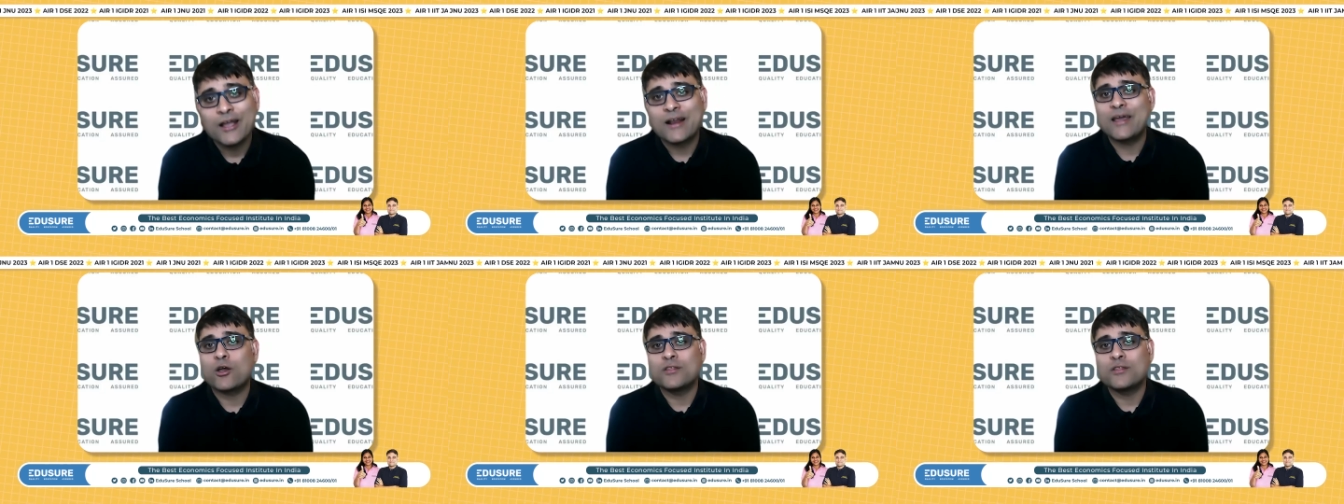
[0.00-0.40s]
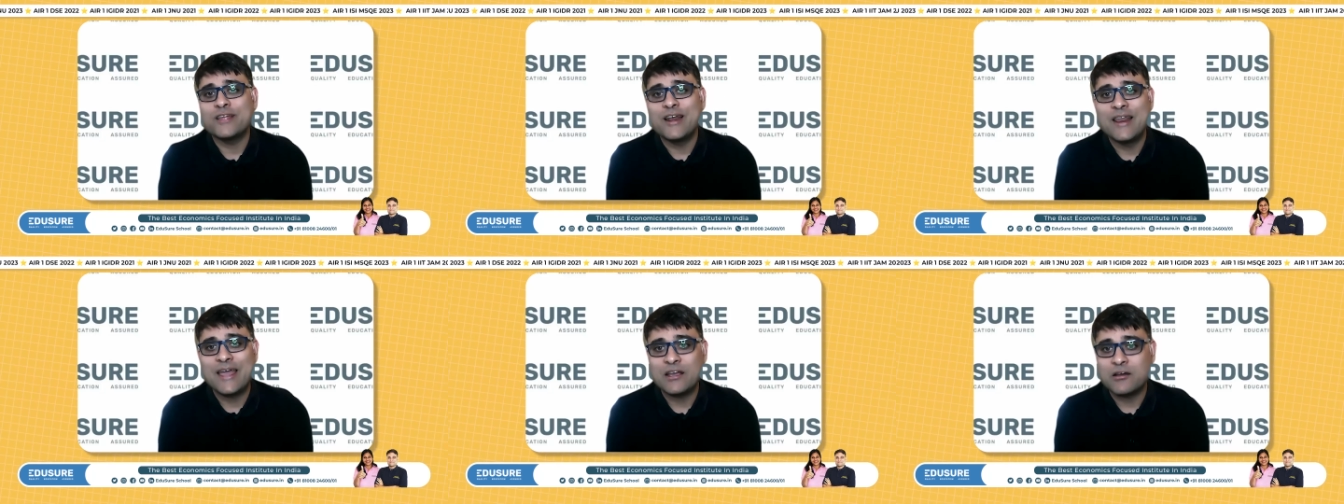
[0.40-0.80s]
click on
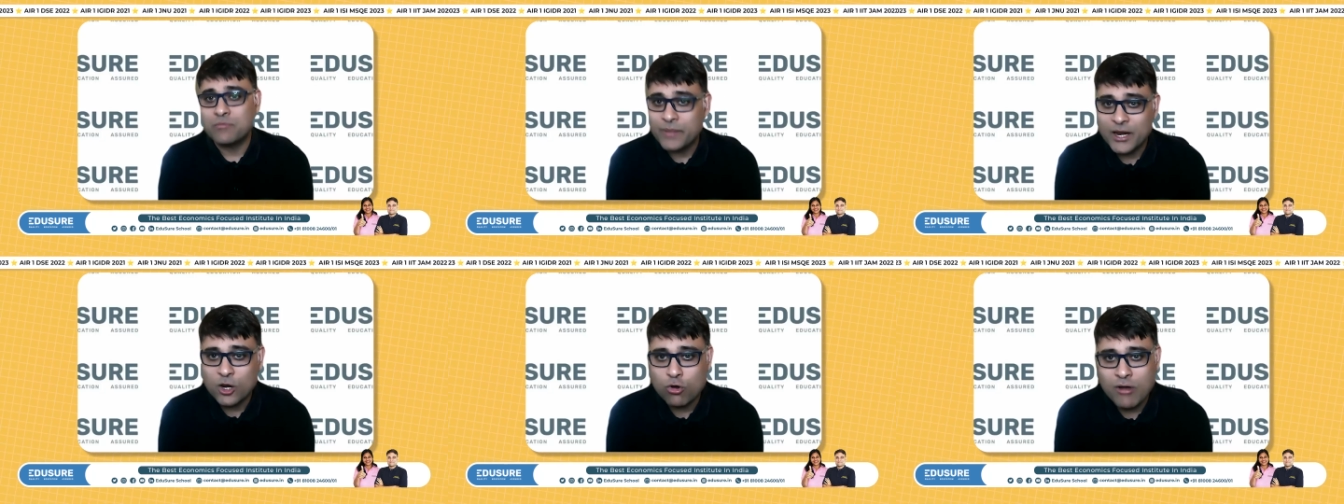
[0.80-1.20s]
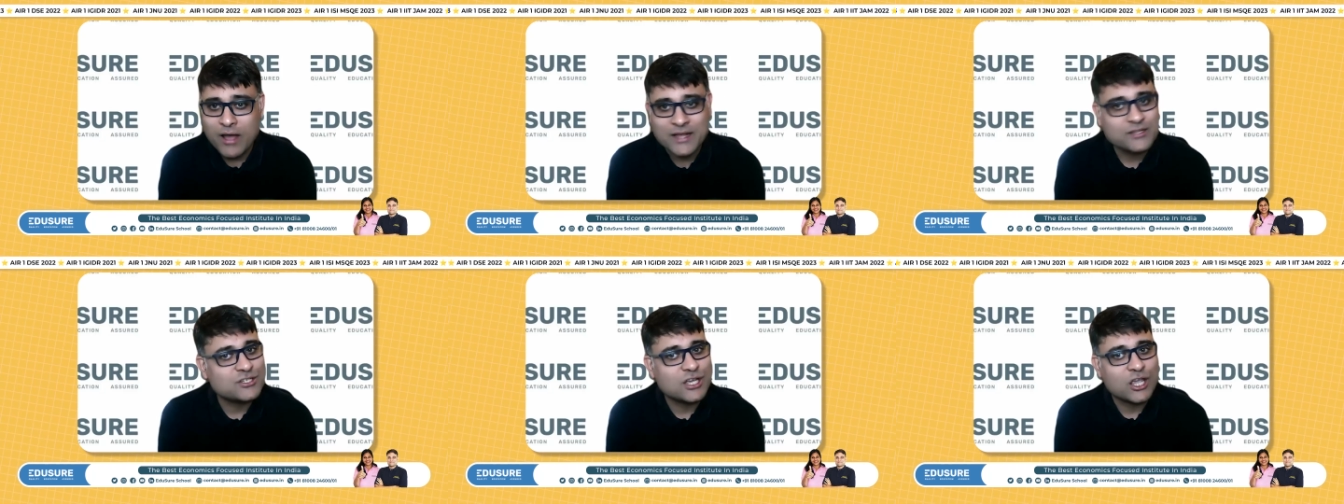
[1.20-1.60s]
the link below
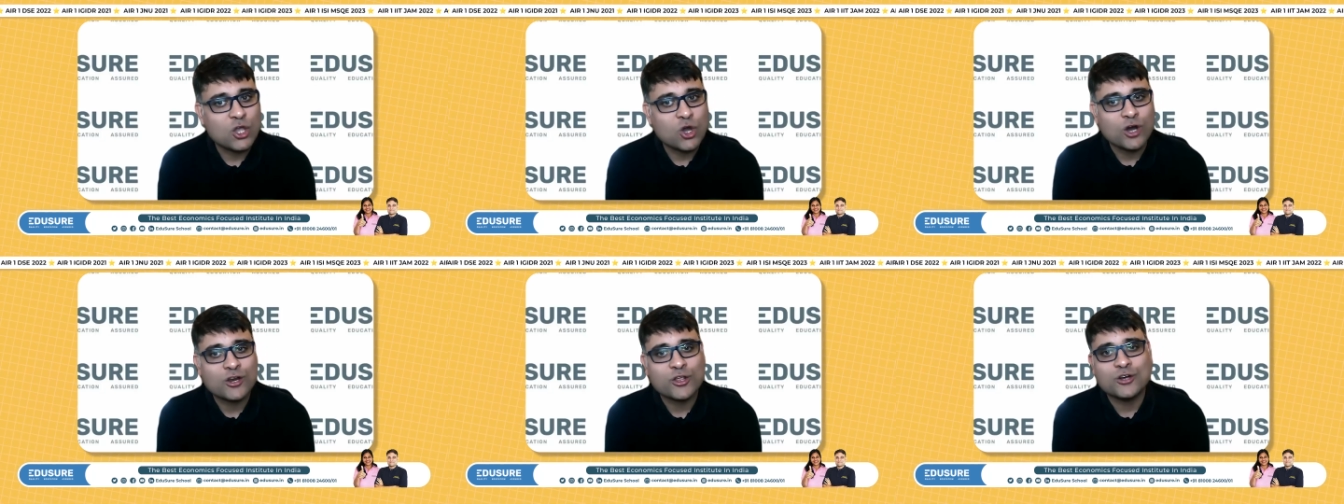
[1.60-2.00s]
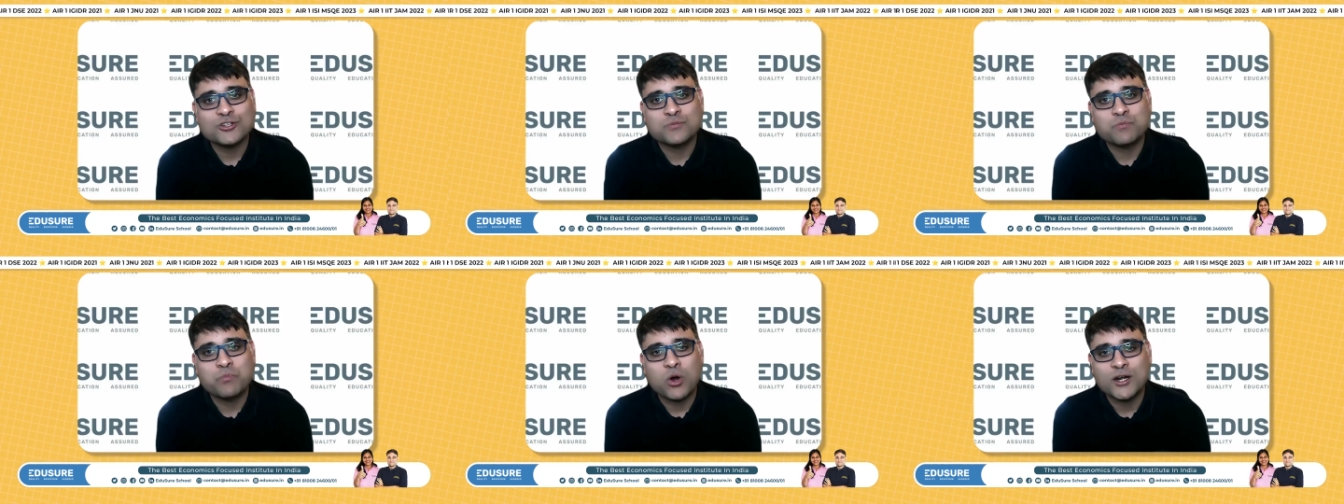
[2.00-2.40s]
and secure your
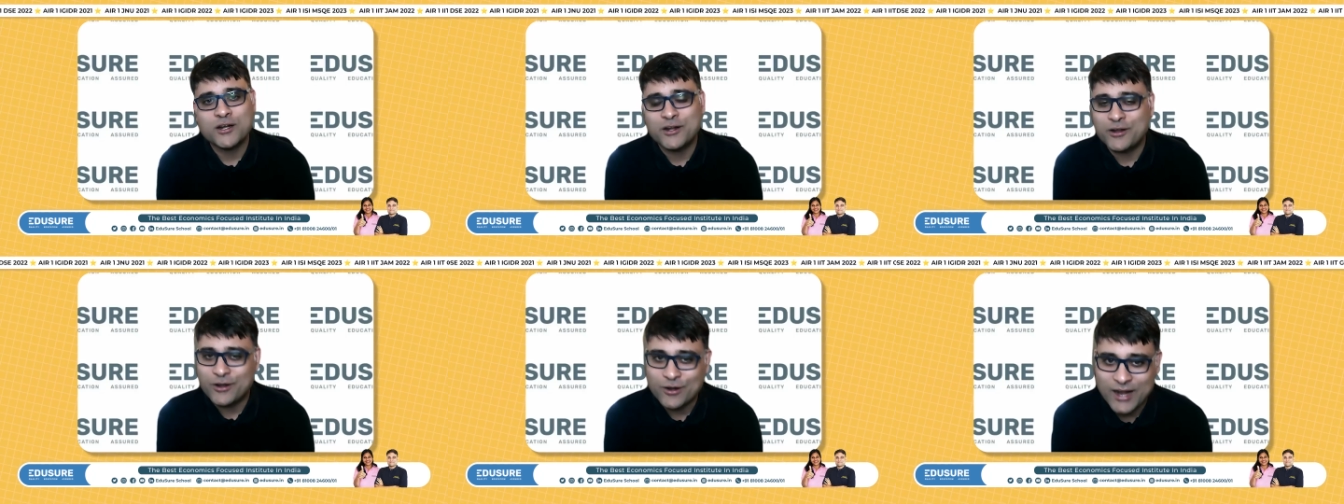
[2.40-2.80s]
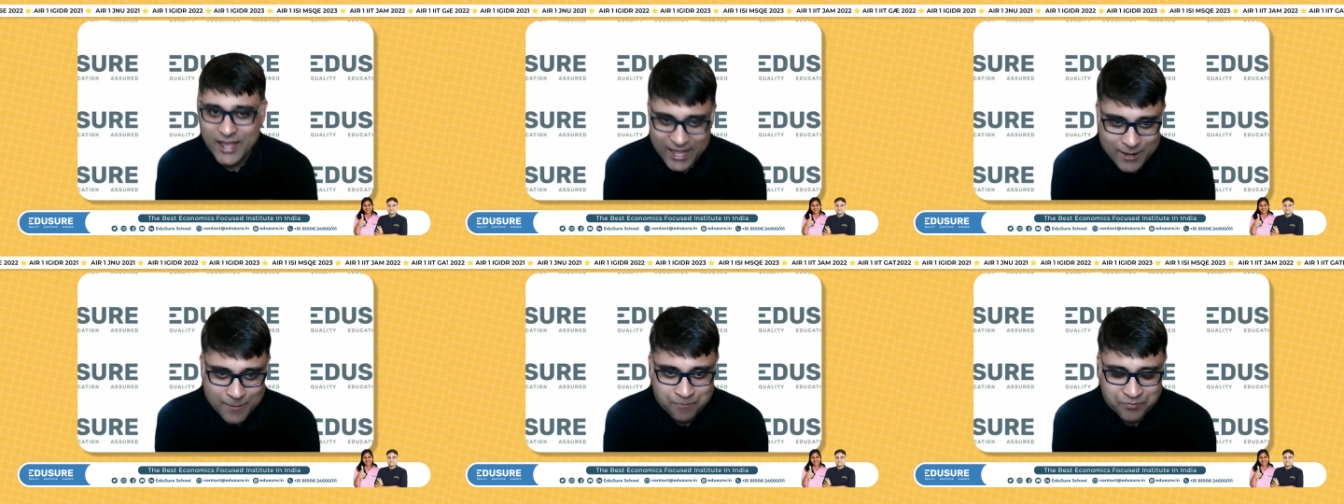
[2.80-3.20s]
spot
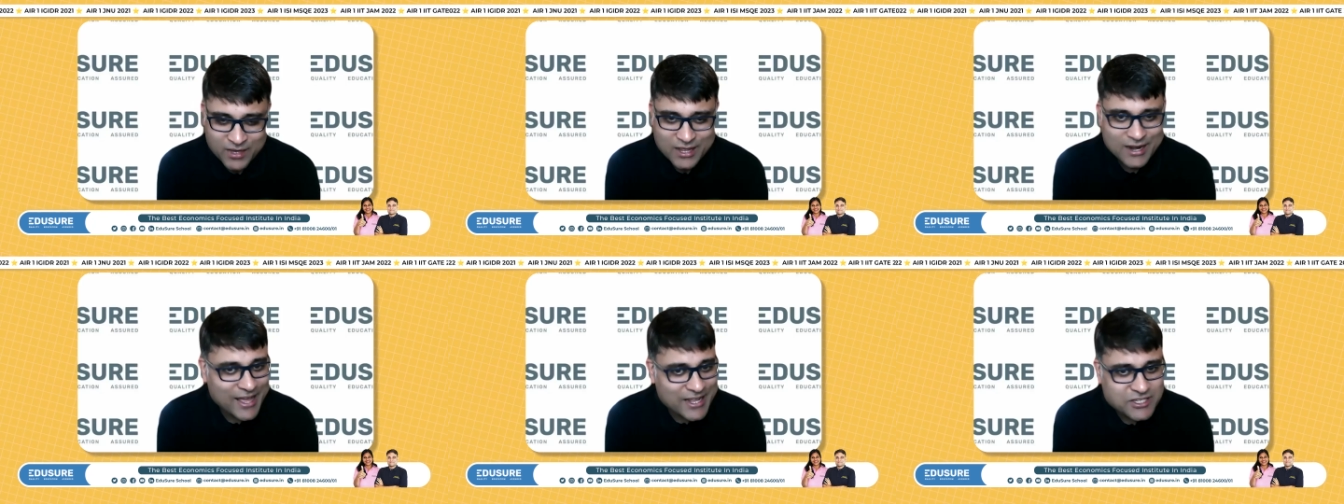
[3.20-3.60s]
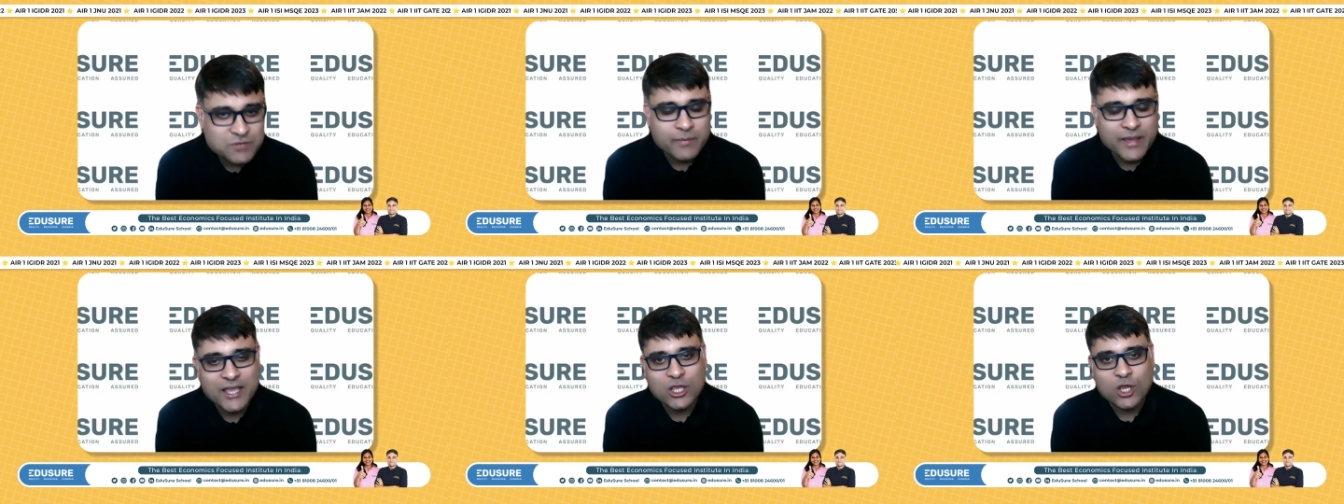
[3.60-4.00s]
today.
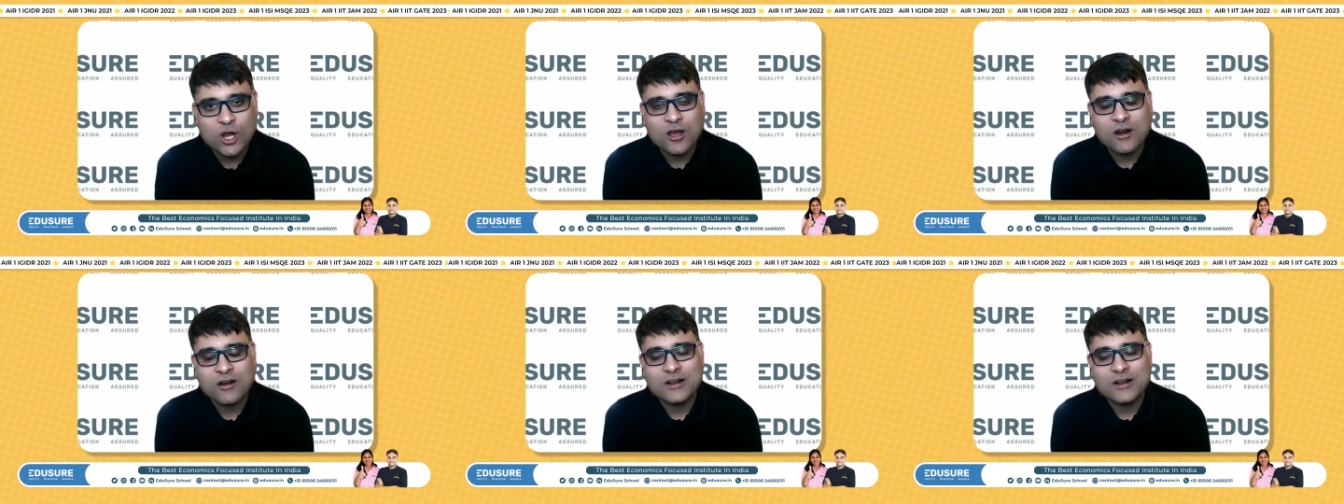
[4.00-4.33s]
Let's make your